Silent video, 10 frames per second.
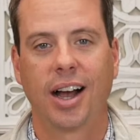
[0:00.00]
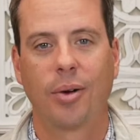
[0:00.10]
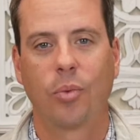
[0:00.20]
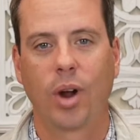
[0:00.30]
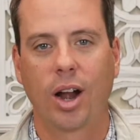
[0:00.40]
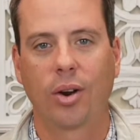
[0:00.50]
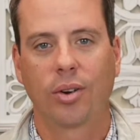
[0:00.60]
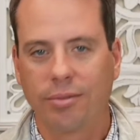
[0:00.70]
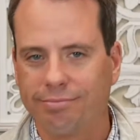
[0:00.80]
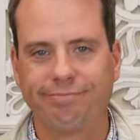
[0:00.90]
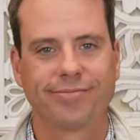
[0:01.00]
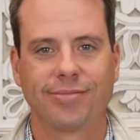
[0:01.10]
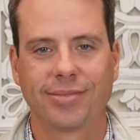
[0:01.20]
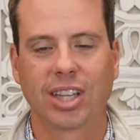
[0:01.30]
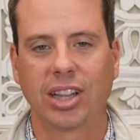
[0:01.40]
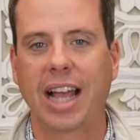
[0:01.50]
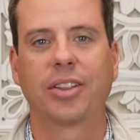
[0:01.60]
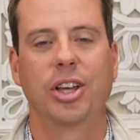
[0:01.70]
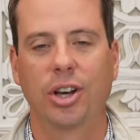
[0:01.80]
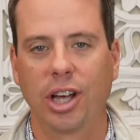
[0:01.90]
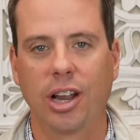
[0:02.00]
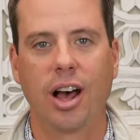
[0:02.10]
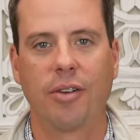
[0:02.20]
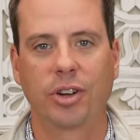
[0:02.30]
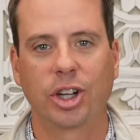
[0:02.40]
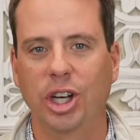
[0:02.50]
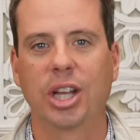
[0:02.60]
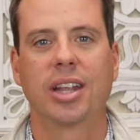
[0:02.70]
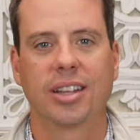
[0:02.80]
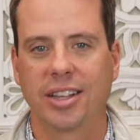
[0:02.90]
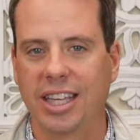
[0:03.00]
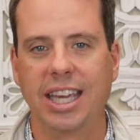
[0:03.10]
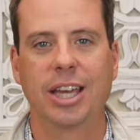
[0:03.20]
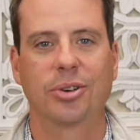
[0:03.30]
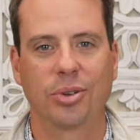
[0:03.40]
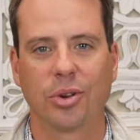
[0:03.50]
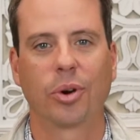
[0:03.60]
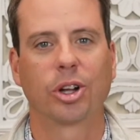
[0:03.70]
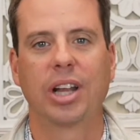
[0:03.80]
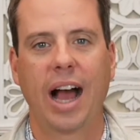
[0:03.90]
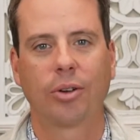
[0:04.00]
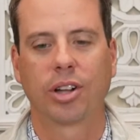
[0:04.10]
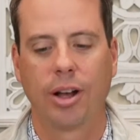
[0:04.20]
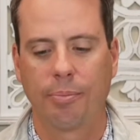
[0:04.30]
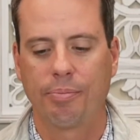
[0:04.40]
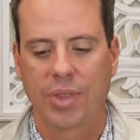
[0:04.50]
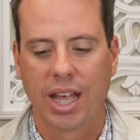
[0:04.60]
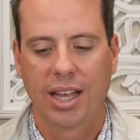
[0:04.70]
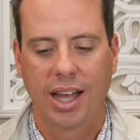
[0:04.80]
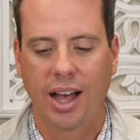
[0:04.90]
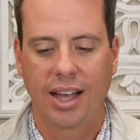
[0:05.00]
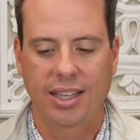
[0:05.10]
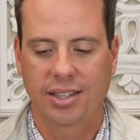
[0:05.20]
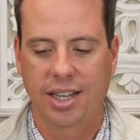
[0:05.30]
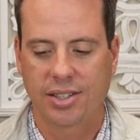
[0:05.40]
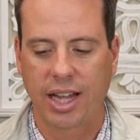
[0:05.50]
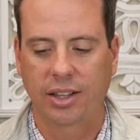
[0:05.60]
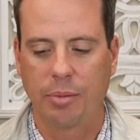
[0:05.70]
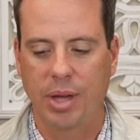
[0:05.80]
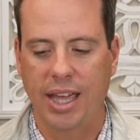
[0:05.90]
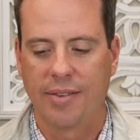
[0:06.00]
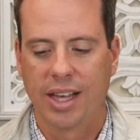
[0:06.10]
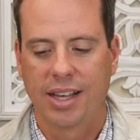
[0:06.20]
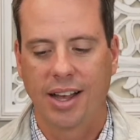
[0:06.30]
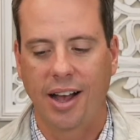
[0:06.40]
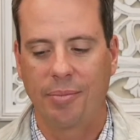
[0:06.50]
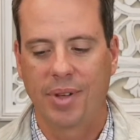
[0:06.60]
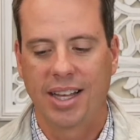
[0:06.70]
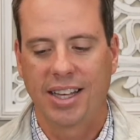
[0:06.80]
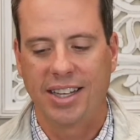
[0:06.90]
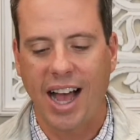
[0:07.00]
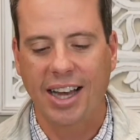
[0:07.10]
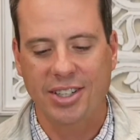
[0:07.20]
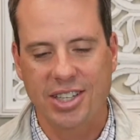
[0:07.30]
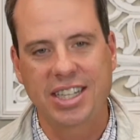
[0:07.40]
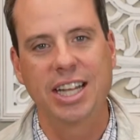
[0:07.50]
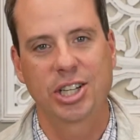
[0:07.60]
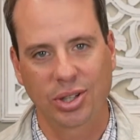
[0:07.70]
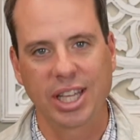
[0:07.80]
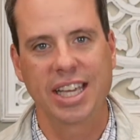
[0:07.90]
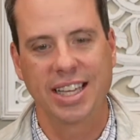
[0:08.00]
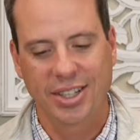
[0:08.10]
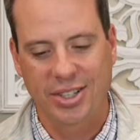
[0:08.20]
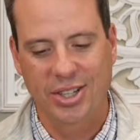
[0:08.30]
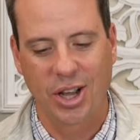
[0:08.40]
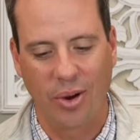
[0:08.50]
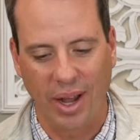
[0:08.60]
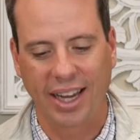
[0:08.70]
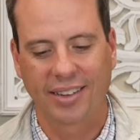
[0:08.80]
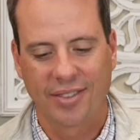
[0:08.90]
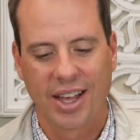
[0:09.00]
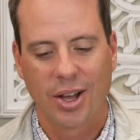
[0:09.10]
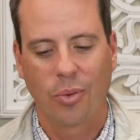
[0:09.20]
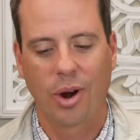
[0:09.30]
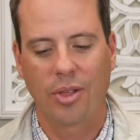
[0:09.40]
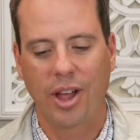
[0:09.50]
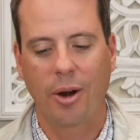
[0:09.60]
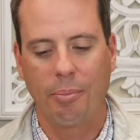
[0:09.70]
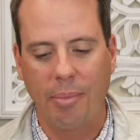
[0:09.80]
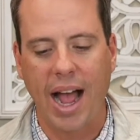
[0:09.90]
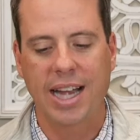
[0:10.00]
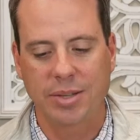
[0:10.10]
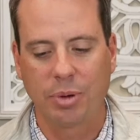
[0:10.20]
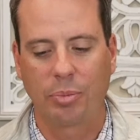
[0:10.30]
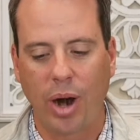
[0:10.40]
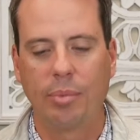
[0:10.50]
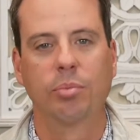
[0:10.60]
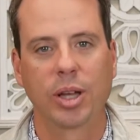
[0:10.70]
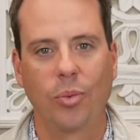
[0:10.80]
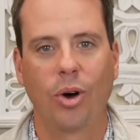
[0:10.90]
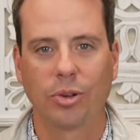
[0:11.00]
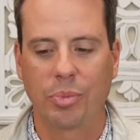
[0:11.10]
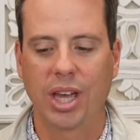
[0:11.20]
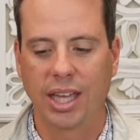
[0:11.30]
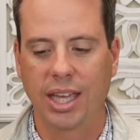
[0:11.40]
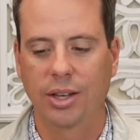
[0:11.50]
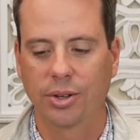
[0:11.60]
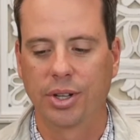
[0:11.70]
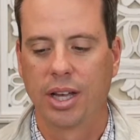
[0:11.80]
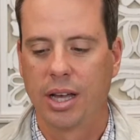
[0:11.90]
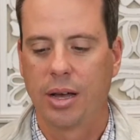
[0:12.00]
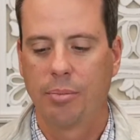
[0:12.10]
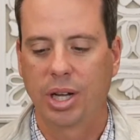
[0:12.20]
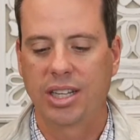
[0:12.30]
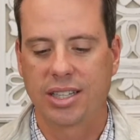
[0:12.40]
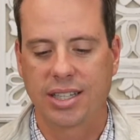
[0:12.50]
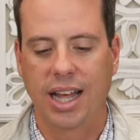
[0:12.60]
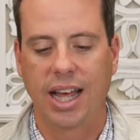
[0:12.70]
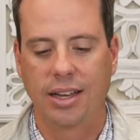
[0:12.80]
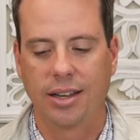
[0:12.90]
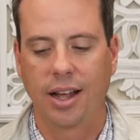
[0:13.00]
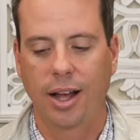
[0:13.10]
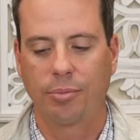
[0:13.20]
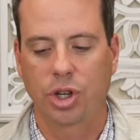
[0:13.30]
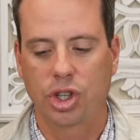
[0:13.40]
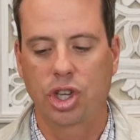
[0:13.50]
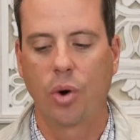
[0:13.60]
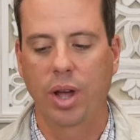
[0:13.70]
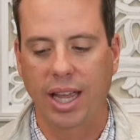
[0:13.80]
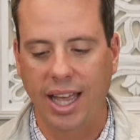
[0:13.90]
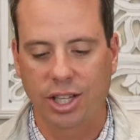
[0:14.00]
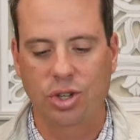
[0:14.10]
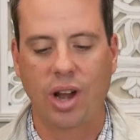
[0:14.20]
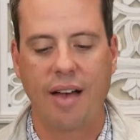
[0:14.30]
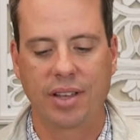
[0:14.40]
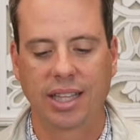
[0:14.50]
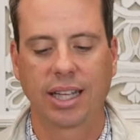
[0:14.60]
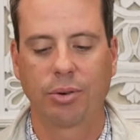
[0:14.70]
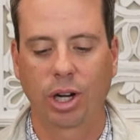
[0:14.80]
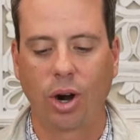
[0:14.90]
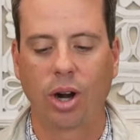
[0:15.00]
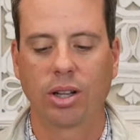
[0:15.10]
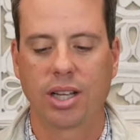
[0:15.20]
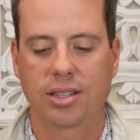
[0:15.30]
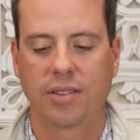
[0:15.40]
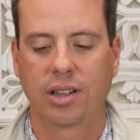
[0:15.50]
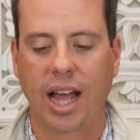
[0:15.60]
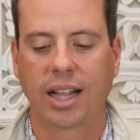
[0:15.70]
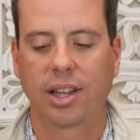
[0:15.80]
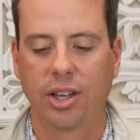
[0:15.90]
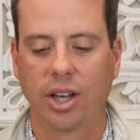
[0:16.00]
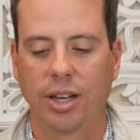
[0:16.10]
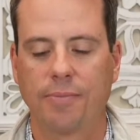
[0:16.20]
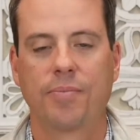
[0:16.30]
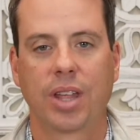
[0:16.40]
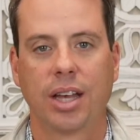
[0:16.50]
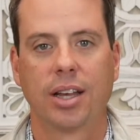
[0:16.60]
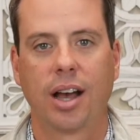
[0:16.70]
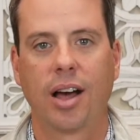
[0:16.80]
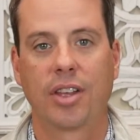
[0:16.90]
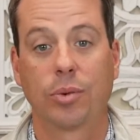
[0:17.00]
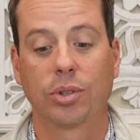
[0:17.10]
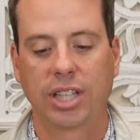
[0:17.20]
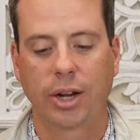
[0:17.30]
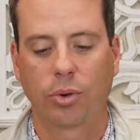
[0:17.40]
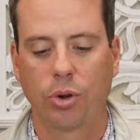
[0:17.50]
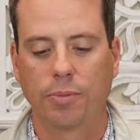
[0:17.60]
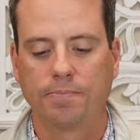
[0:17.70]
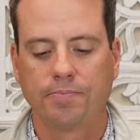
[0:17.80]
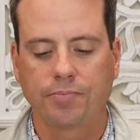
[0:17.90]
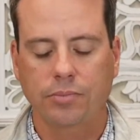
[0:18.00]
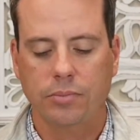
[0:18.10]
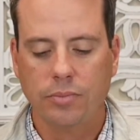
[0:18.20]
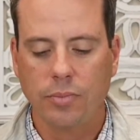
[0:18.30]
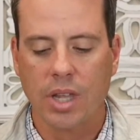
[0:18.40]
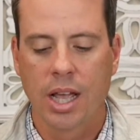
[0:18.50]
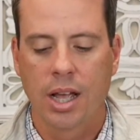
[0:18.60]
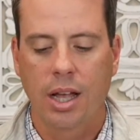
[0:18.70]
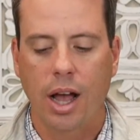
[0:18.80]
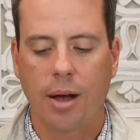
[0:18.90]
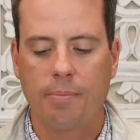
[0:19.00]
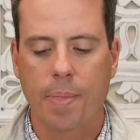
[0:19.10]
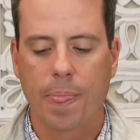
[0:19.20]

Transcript: where the likelihood of a good yield or a good outcome is likely to be? Not stingily sowing where there might but probably won't be a yield, but instead sowing extravagantly regardless of the likelihood that it will take root. To